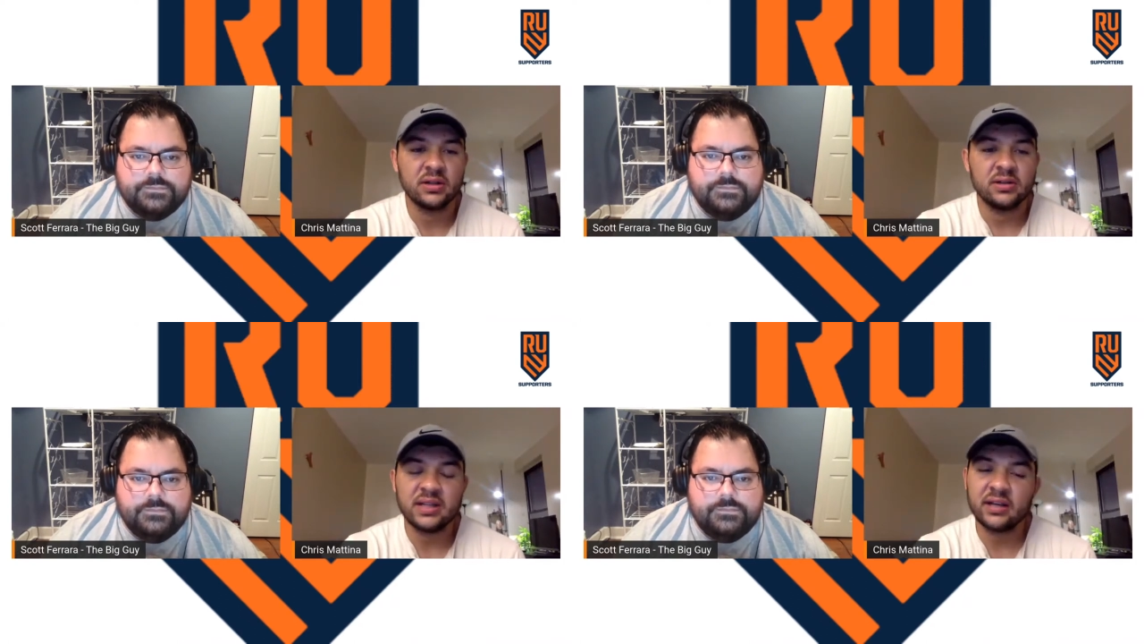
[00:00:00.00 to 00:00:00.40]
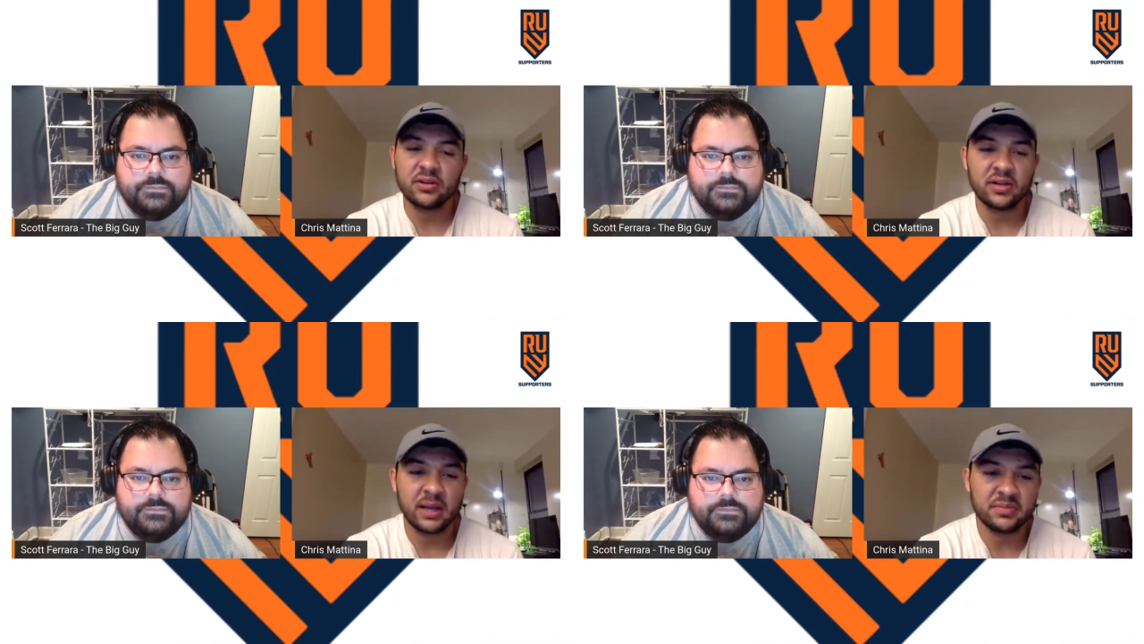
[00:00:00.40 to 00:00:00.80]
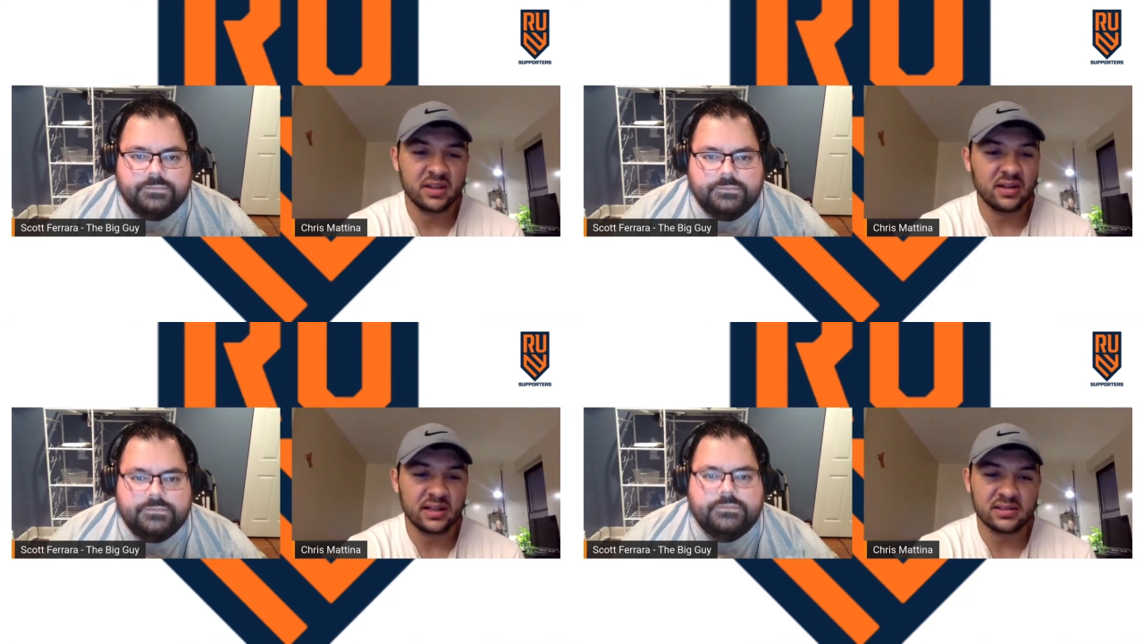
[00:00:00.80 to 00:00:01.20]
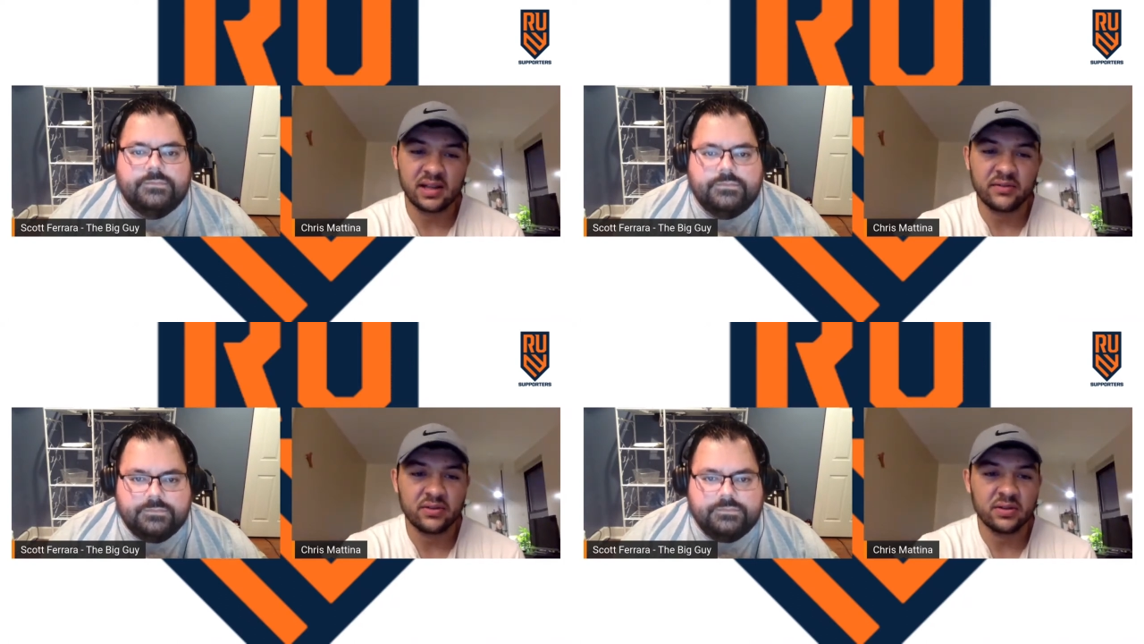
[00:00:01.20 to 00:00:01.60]
Speaker 1: take their game to the next
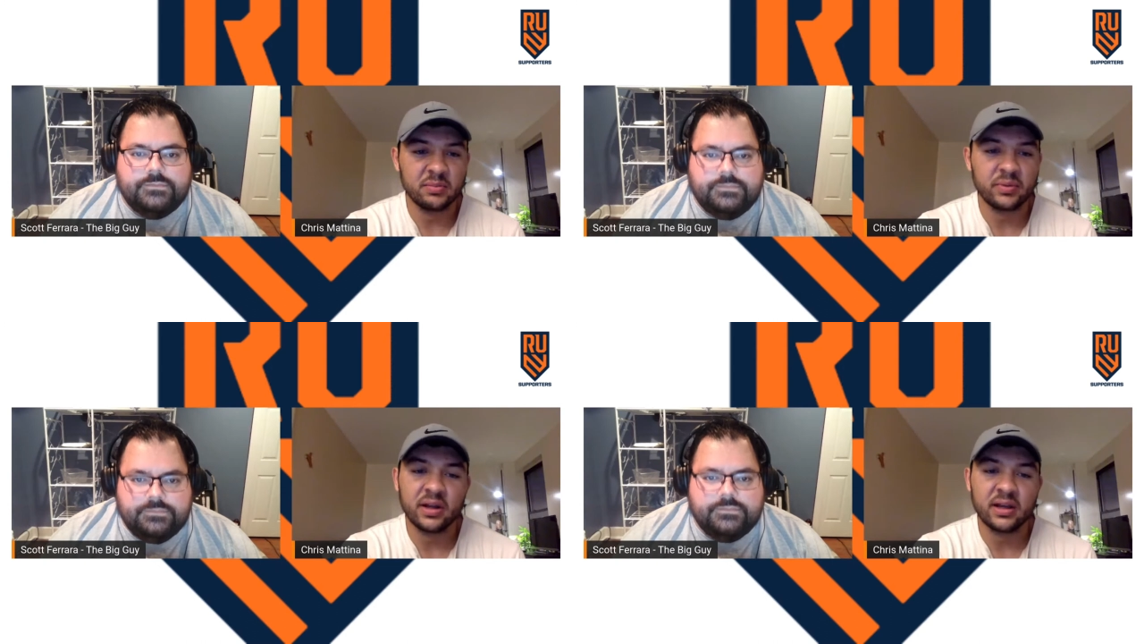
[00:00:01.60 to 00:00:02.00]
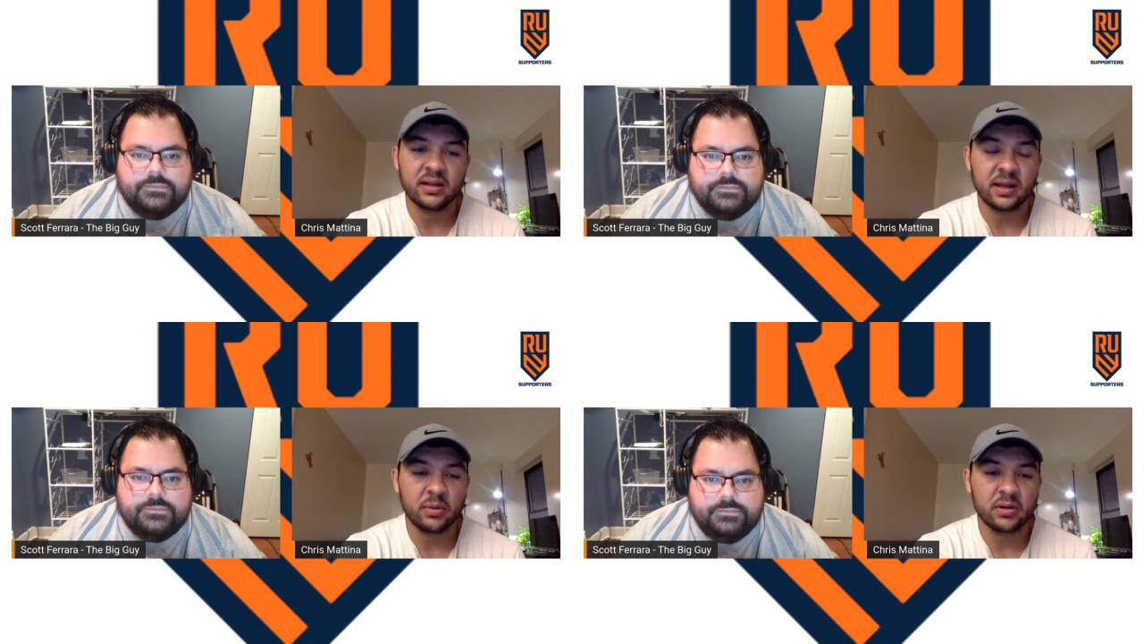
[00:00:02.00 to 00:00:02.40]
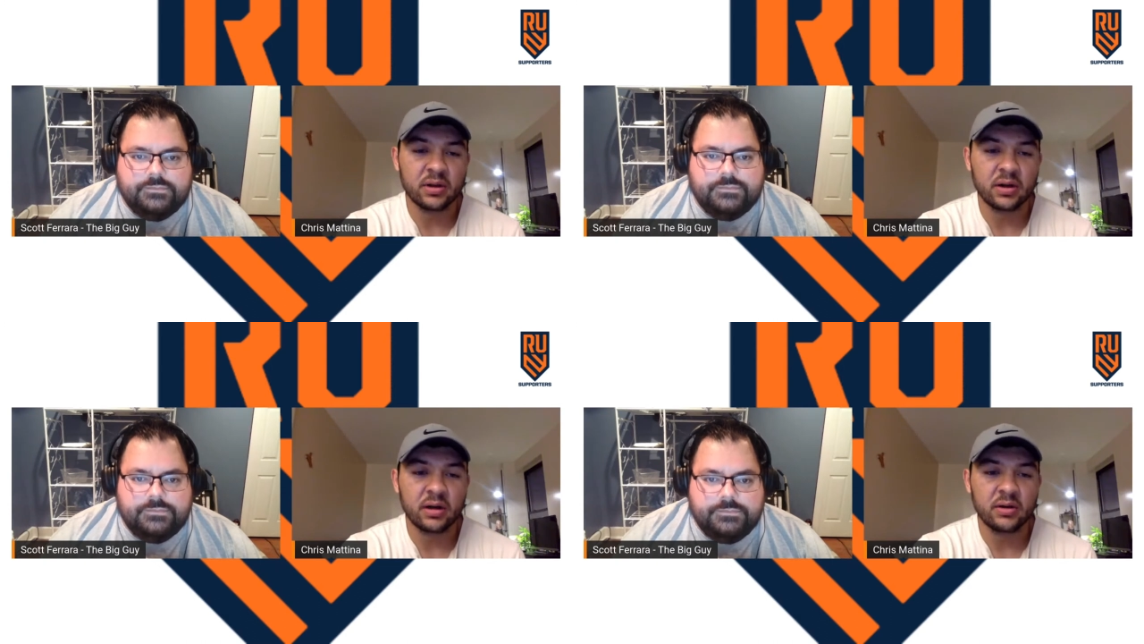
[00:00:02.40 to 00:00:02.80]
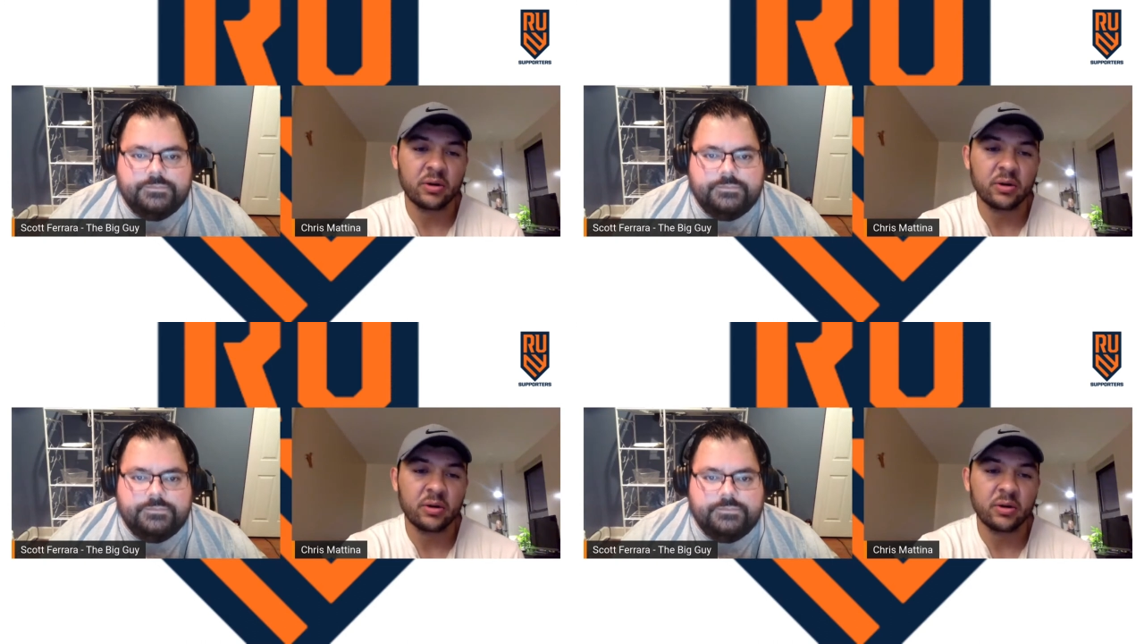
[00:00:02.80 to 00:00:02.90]
level and play in the MLR